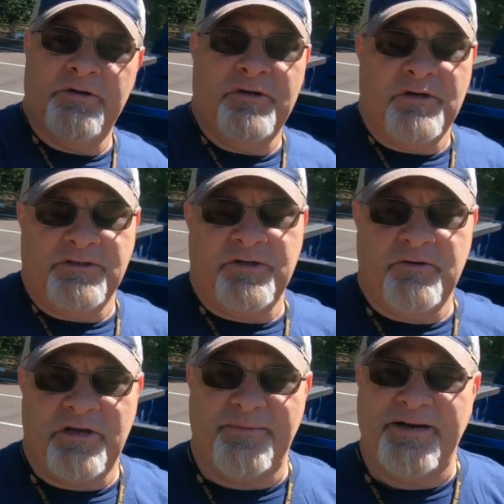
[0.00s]

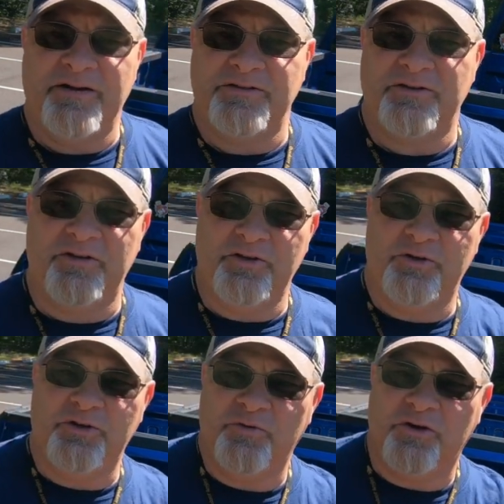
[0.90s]
So, I mean, you
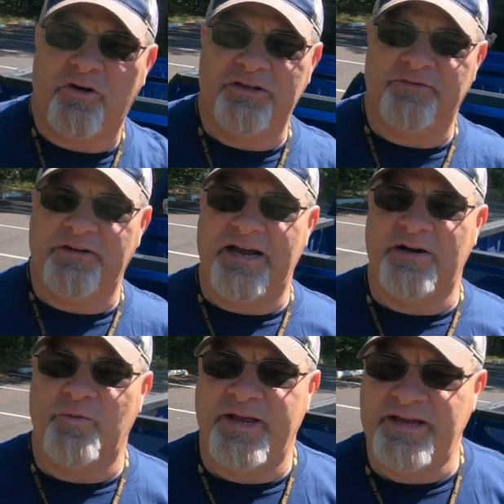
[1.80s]
can do it all different kind
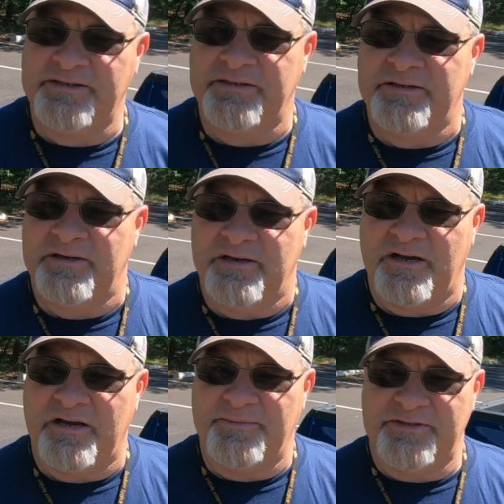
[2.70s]
of ways.
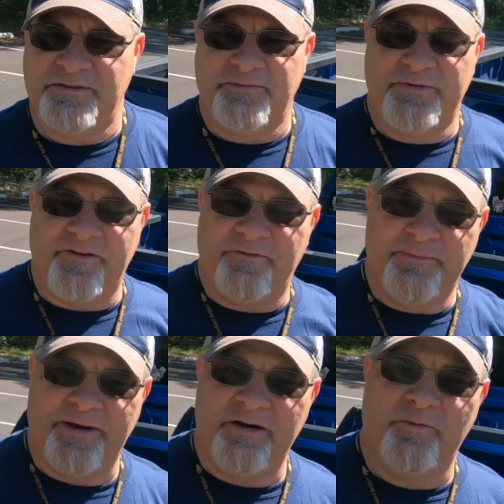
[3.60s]
It's definitely
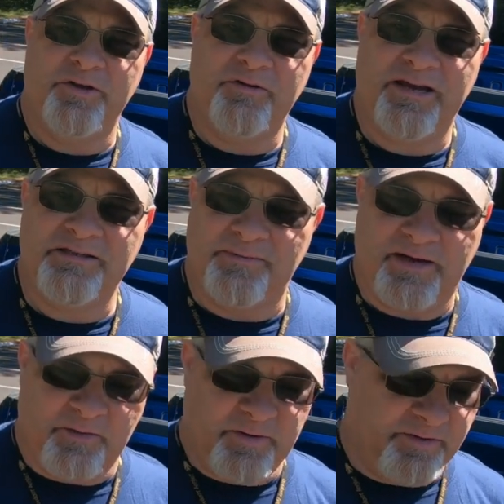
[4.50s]
better when you got
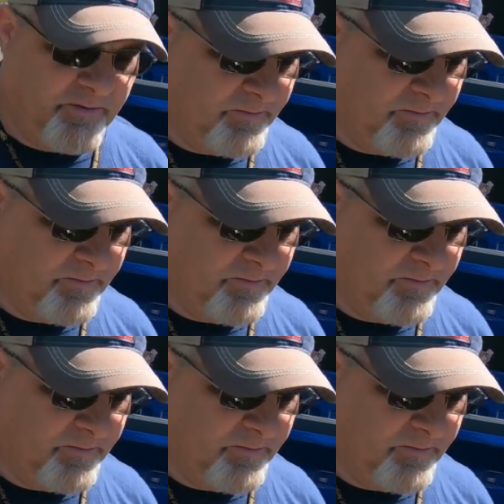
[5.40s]
somebody with you.